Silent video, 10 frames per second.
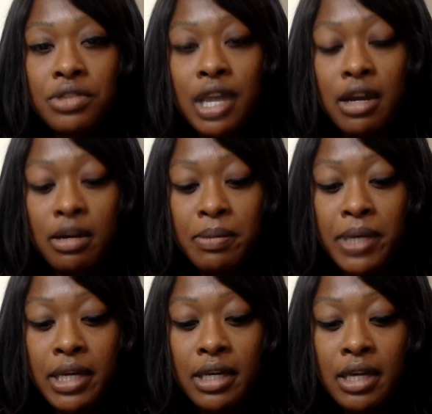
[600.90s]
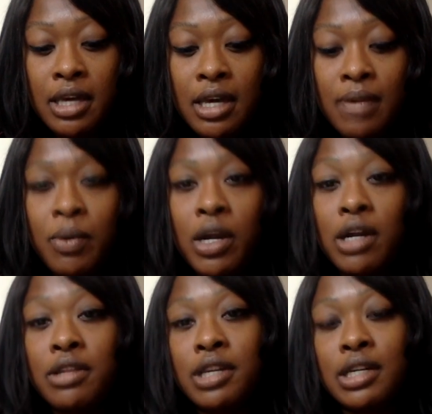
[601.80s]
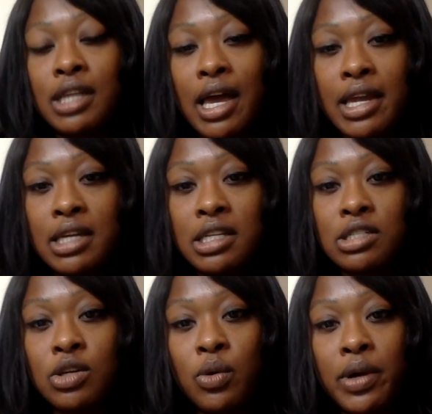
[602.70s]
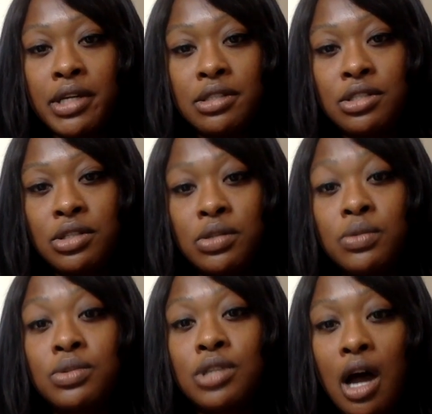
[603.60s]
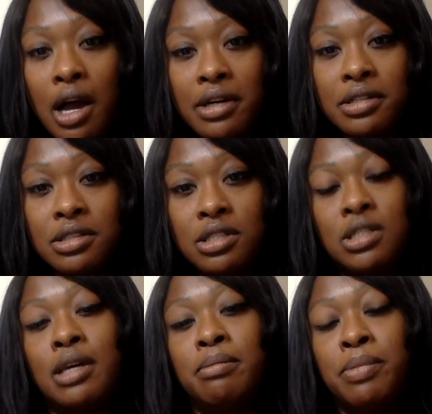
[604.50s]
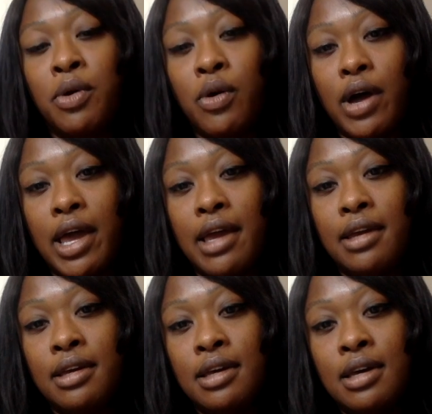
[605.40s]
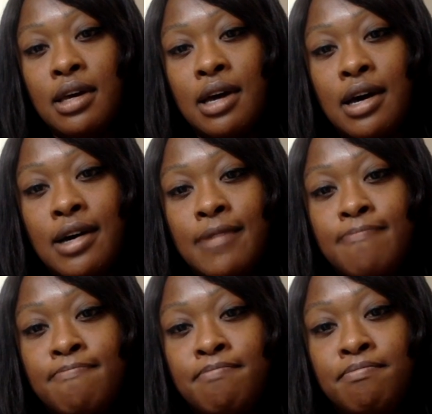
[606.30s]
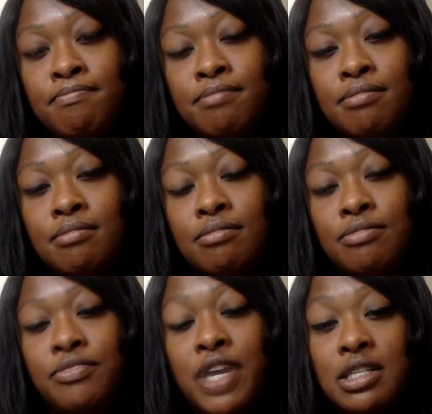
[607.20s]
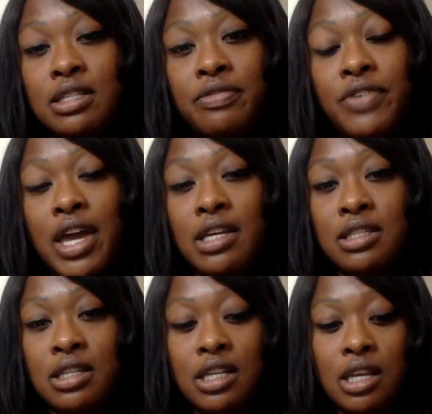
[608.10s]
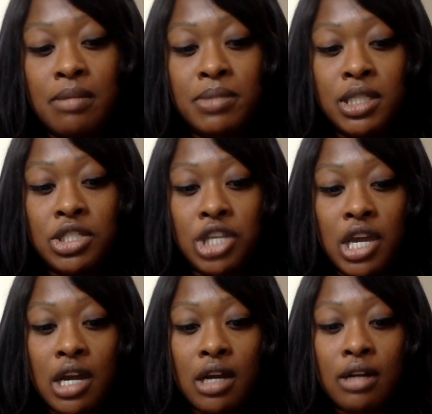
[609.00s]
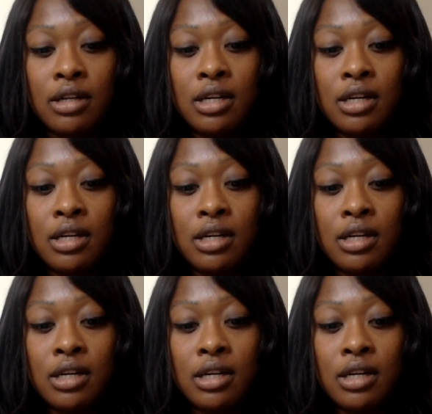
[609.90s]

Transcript: therapy, where the client is going to talk to that boy um, face to face in an empty chair,